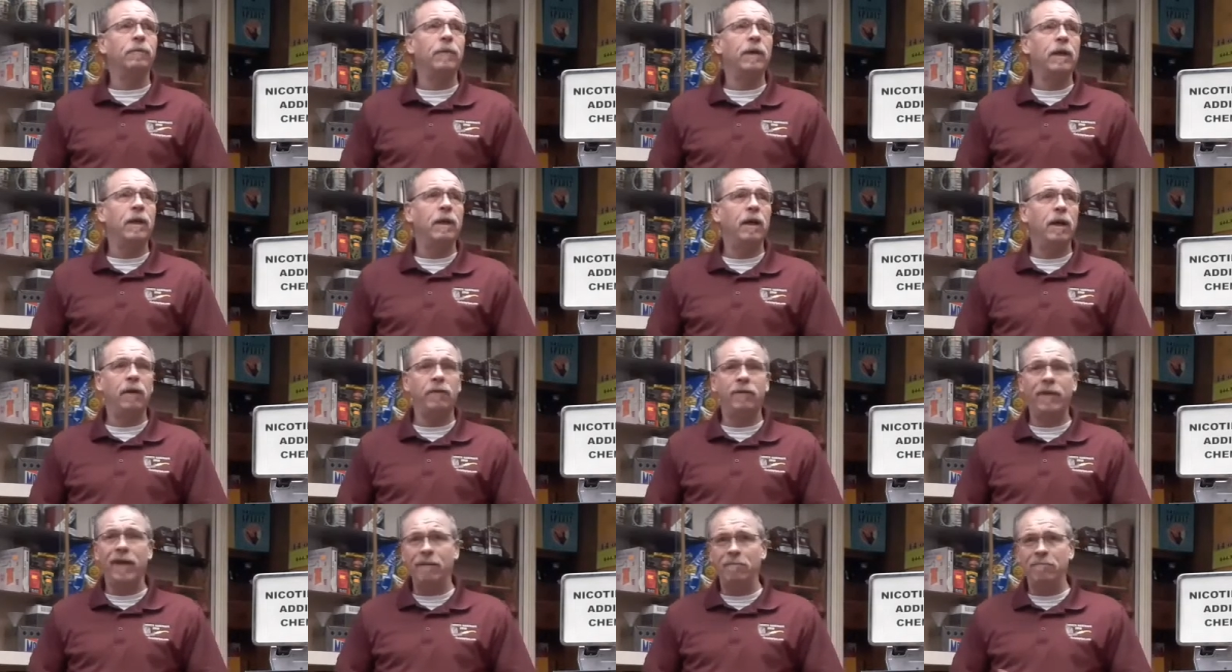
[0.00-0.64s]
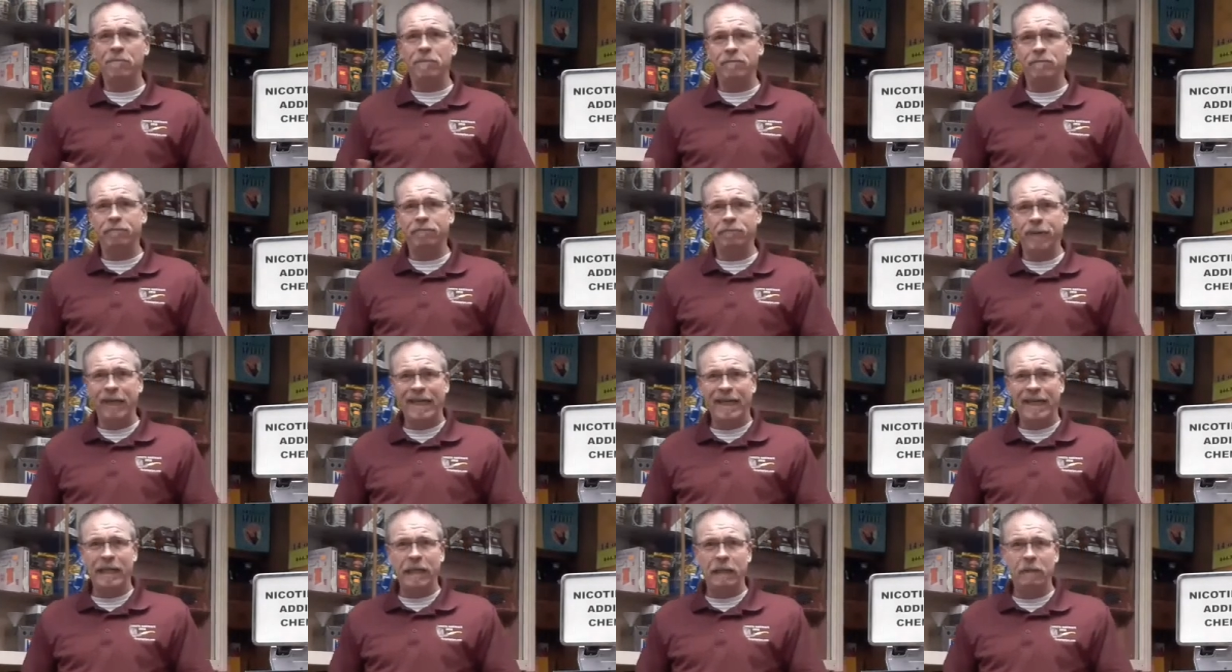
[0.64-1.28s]
And then
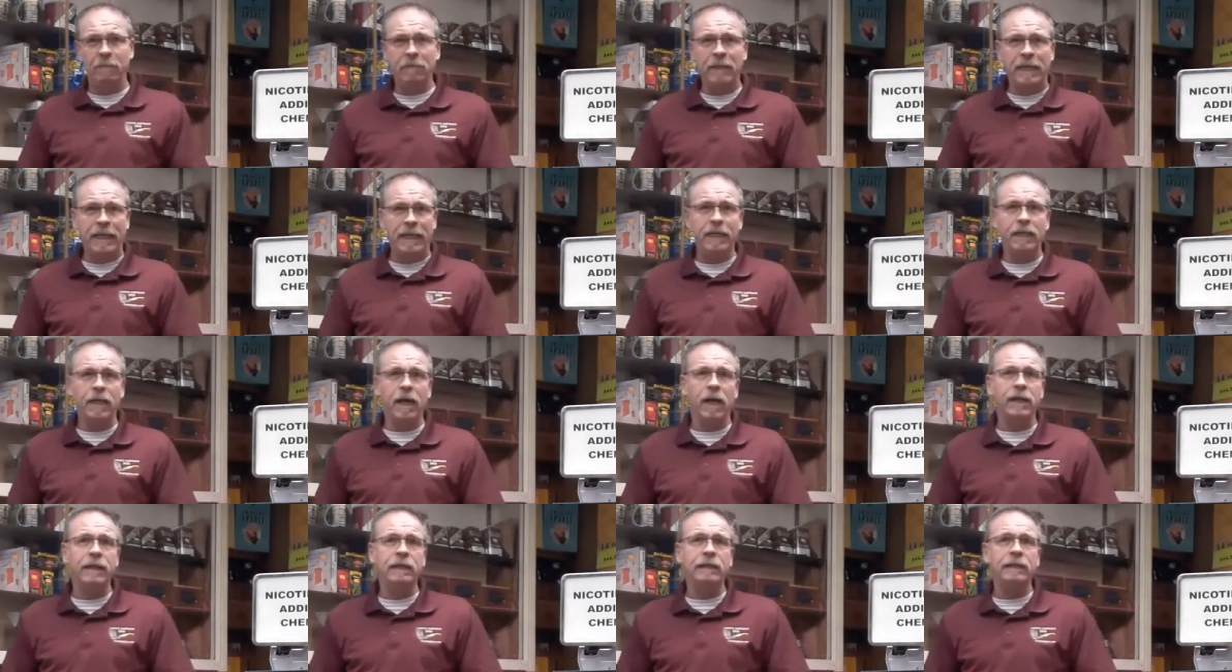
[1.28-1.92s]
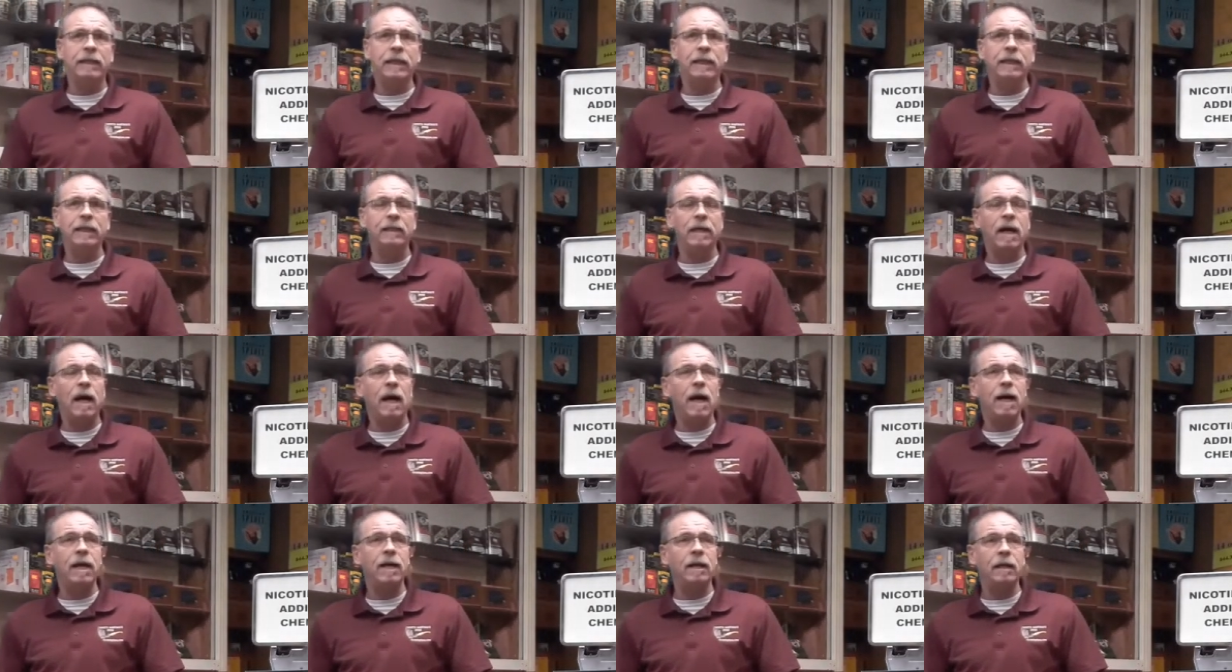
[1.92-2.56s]
in the mid
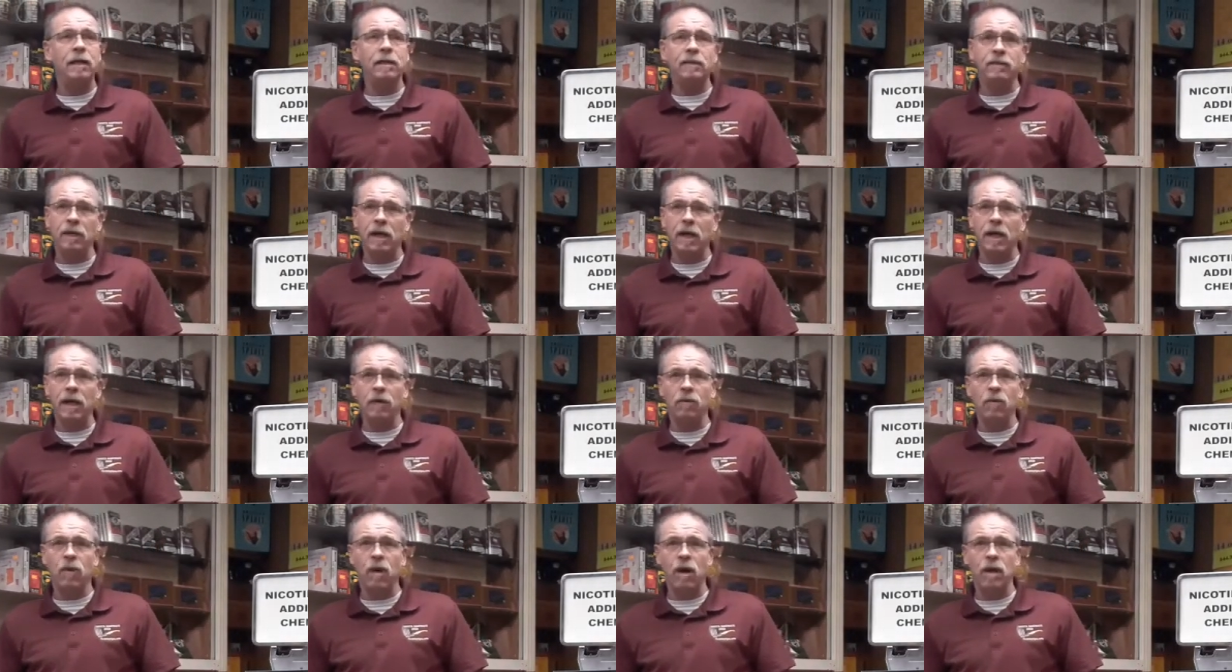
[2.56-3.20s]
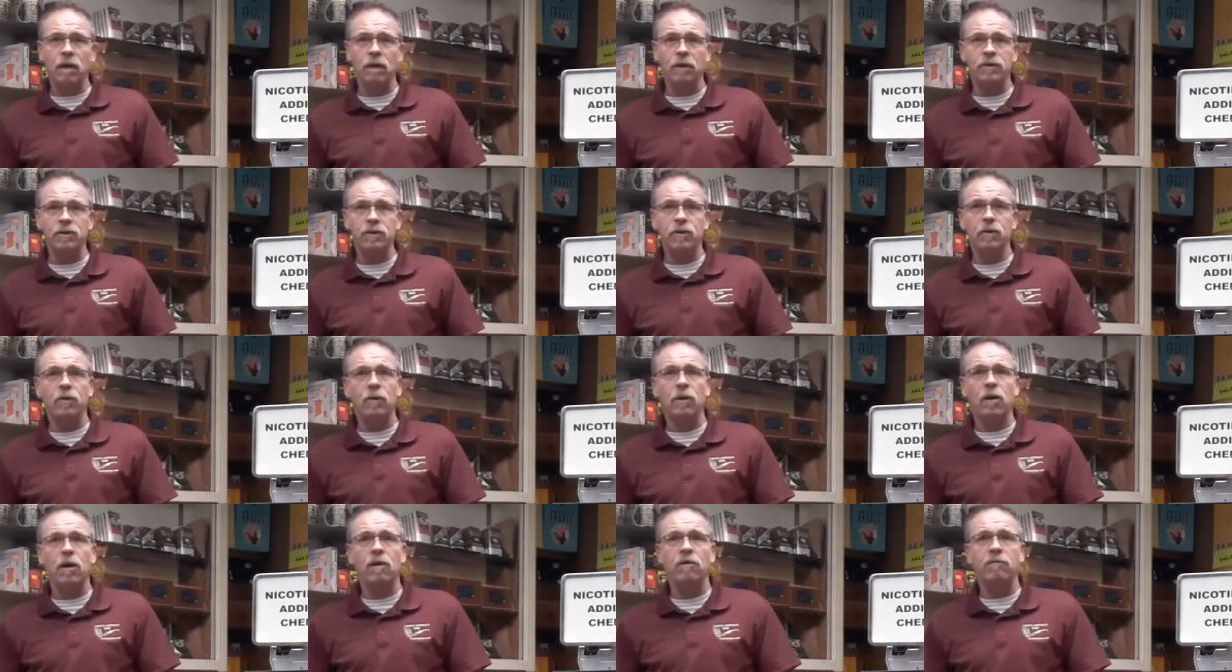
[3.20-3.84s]
1990s, I acquired the
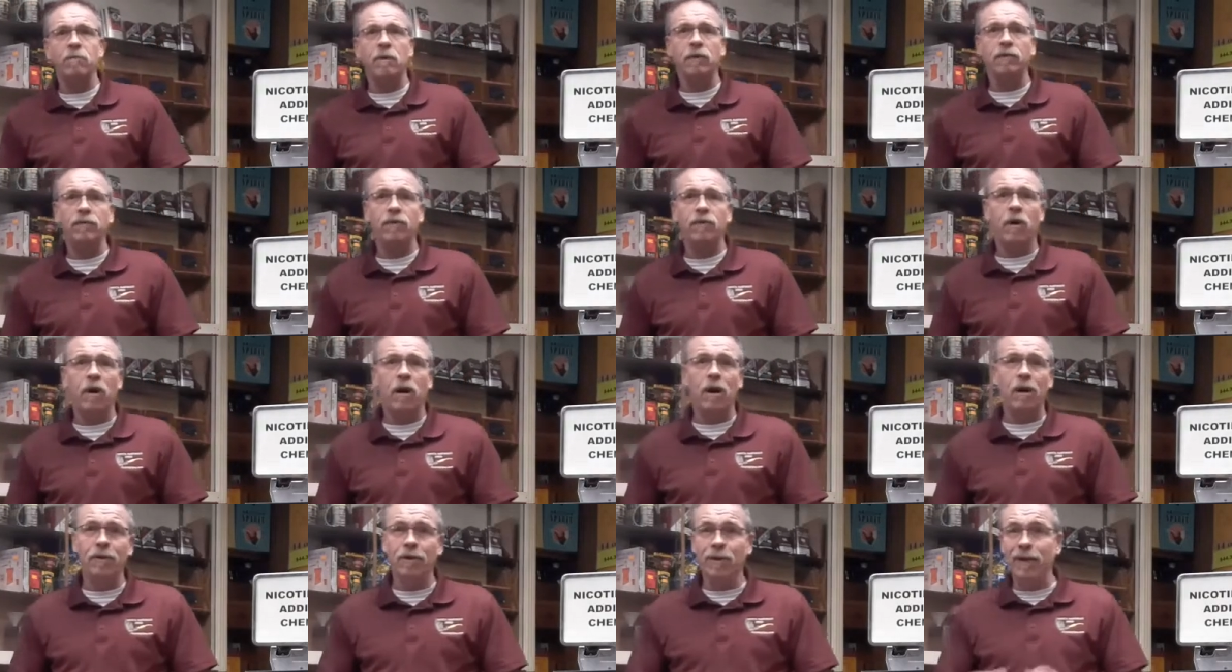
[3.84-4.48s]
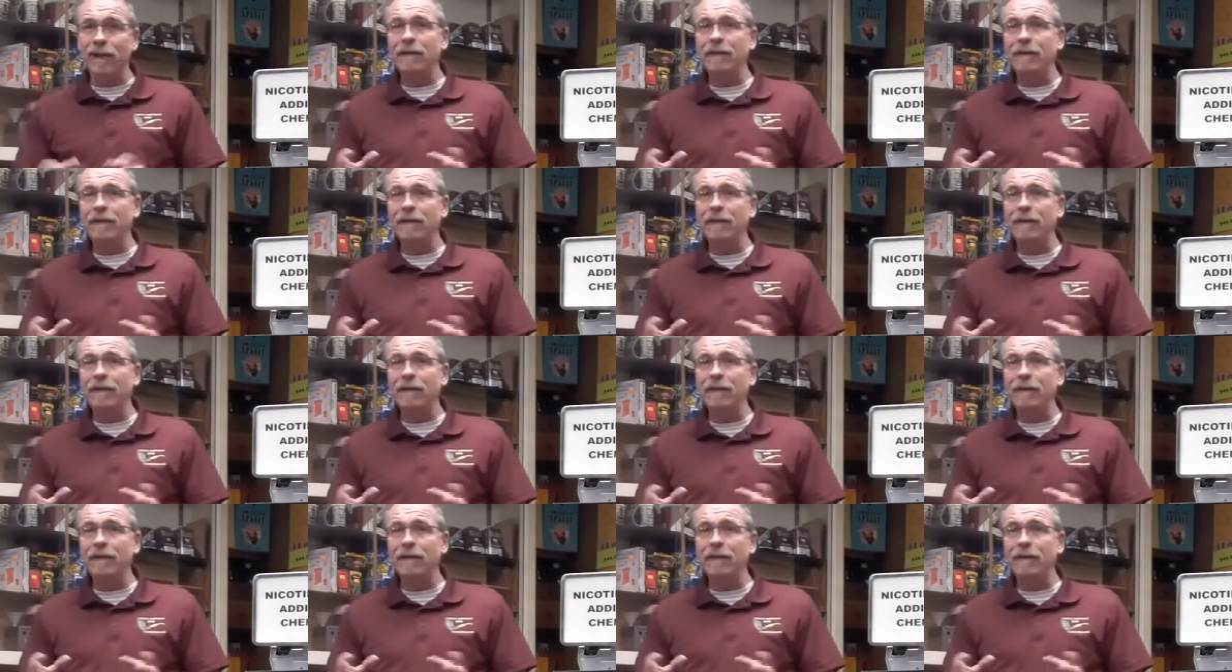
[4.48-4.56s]
store off my father.